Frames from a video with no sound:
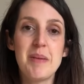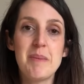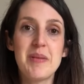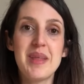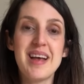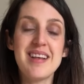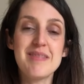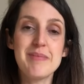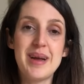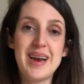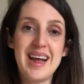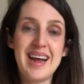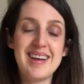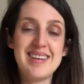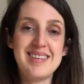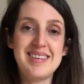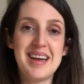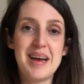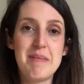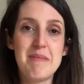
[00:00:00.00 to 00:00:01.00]
But that's my
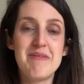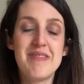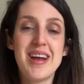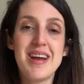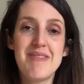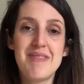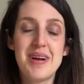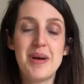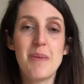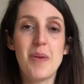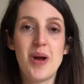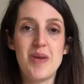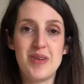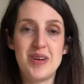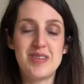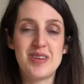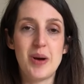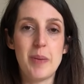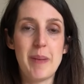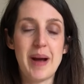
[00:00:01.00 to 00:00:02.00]
next um, favourite
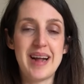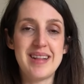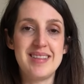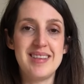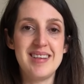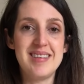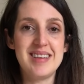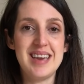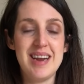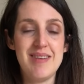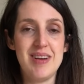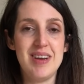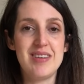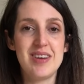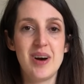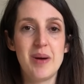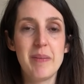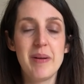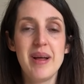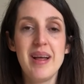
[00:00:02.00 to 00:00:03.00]
woven top pattern, the Stevie
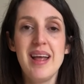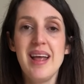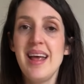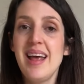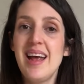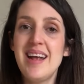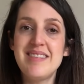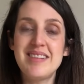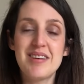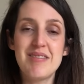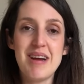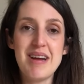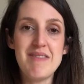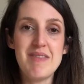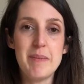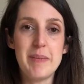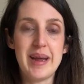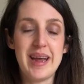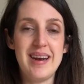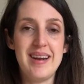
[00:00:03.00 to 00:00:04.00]
top. It's a great
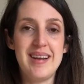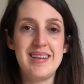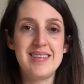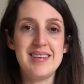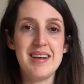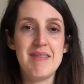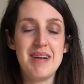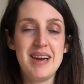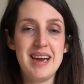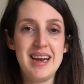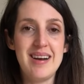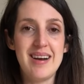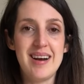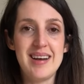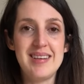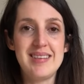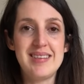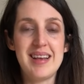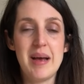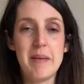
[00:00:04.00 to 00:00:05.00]
for beginners, a really
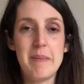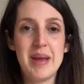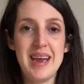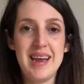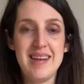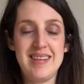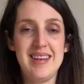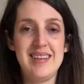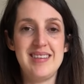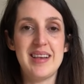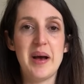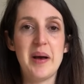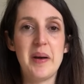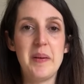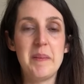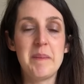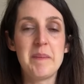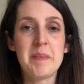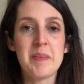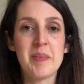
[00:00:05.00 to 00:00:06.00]
nice um, easy
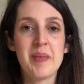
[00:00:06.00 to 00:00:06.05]
sew